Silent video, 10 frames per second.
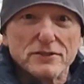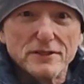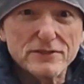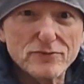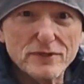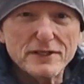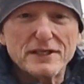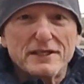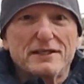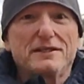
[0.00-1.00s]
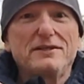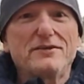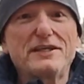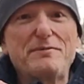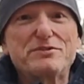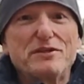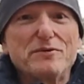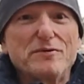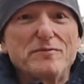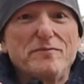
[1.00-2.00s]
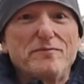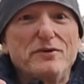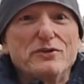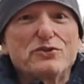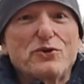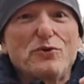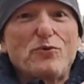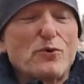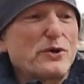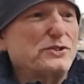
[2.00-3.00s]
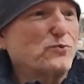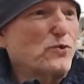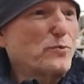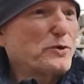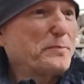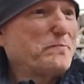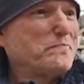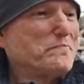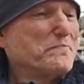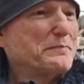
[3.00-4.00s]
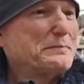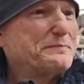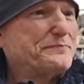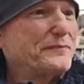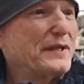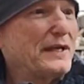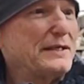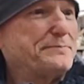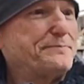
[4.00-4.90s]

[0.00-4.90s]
that's what keeps their internal organs warmer. Yeah.